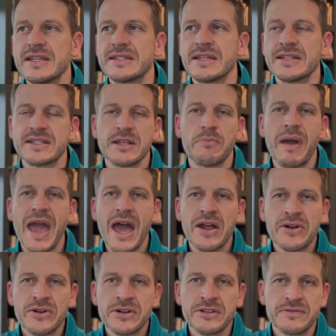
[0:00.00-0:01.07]
since the
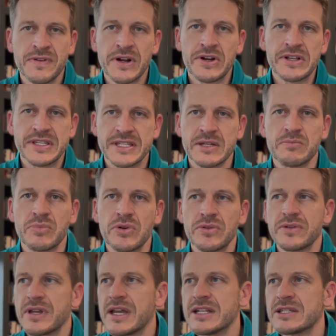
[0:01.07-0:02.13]
pattern is very simple.
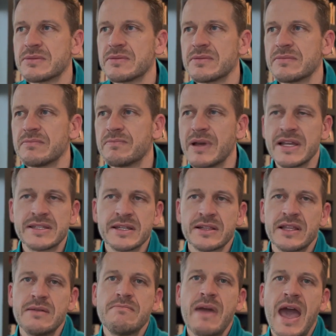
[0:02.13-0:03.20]
It's
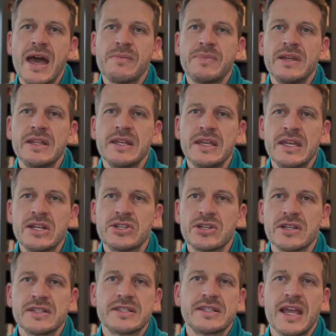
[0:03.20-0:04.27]
basically mapping
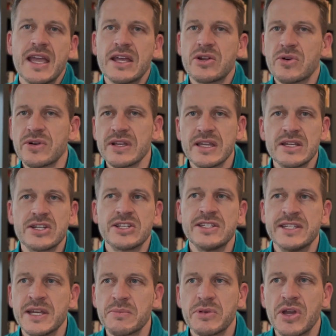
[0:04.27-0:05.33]
each state or each
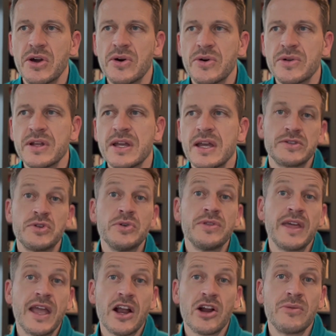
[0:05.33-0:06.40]
zip code to
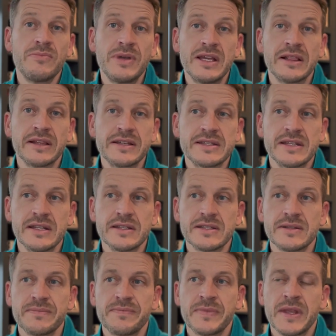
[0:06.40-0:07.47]
the Airbnb
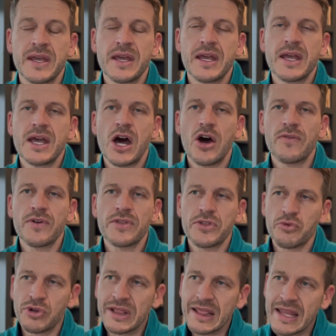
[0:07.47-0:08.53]
listings. However, the
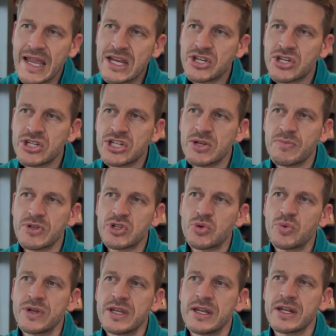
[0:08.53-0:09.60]
relationship
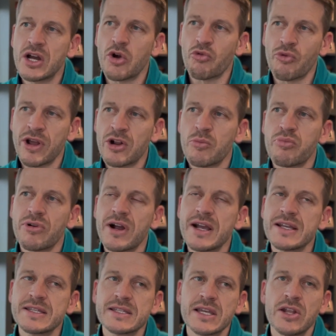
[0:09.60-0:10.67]
between a rental
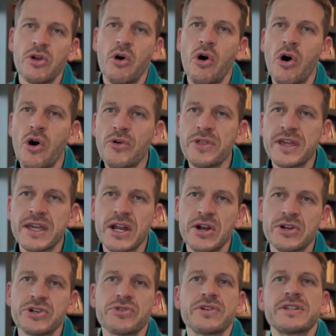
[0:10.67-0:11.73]
price and all the
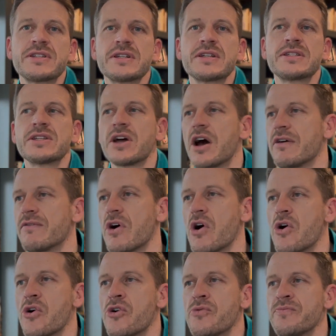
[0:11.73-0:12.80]
characteristics of a
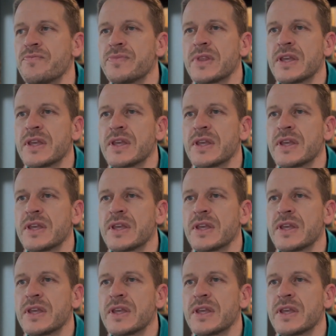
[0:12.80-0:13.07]
home